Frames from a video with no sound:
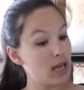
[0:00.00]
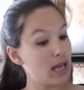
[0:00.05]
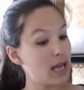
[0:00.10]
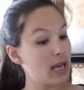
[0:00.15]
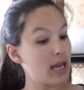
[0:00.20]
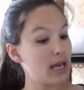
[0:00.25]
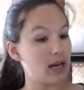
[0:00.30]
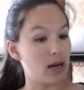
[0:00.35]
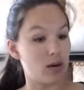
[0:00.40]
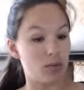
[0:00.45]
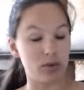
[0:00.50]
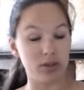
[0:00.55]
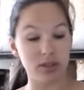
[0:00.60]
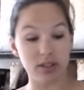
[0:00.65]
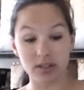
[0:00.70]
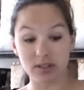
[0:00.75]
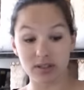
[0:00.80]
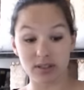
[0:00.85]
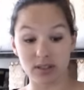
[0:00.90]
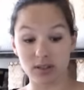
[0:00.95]
Anna
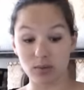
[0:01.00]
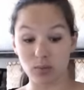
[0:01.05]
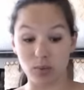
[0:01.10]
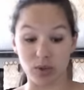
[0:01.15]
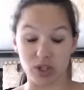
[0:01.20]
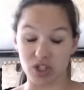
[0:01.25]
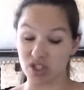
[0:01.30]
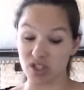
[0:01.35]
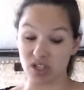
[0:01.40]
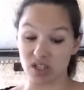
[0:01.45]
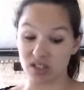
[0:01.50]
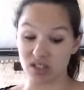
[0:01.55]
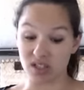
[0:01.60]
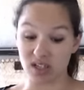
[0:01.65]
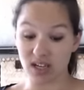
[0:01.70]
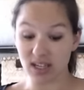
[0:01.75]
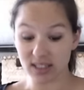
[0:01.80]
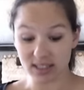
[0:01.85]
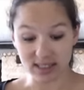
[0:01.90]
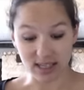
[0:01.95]
Wilkinson, which does
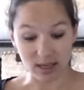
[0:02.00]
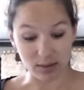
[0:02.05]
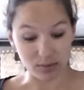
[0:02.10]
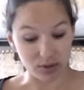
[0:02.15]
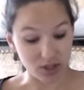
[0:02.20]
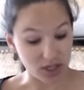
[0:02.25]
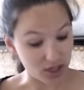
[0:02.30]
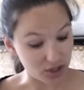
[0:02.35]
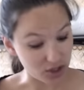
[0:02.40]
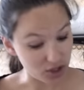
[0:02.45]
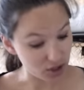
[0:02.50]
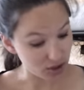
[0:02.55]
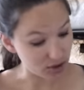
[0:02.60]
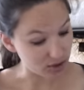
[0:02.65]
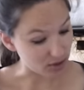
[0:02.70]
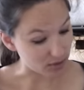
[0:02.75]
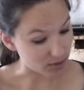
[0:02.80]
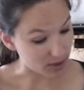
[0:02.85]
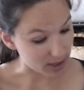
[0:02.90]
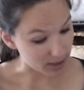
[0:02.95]
not sound Dutch,
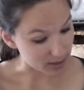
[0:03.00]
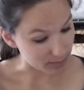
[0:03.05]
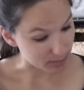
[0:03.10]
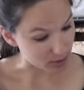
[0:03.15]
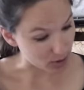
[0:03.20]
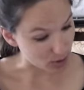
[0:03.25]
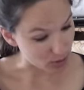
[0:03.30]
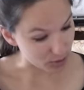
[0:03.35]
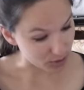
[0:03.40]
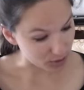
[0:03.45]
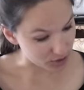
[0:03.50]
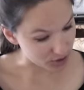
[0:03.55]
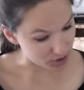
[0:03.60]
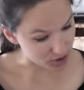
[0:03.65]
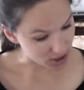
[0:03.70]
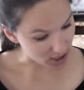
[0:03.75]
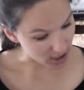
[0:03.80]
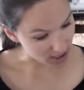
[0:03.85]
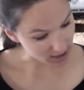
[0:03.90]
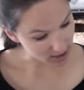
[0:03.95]
so I'm going to
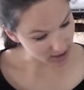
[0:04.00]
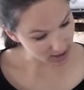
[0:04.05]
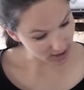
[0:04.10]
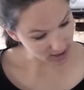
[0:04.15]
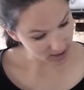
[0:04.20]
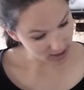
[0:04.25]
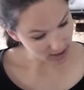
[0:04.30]
check